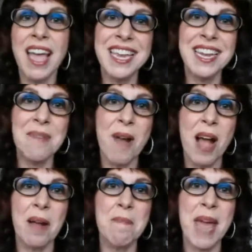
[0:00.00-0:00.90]
indie
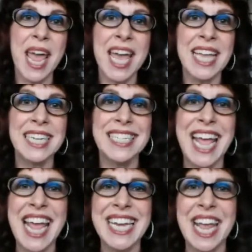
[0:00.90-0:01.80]
rock band
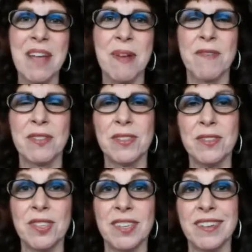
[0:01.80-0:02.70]
Dead Day
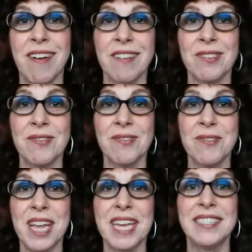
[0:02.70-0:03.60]
Revolution, also
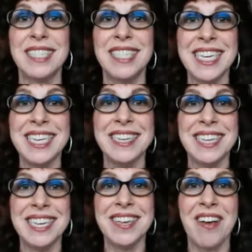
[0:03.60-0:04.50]
known as
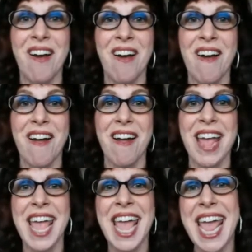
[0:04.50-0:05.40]
DDR.
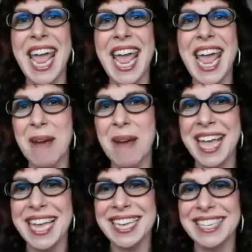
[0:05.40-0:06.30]
Hey,
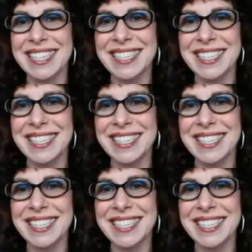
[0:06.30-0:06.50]
Mike.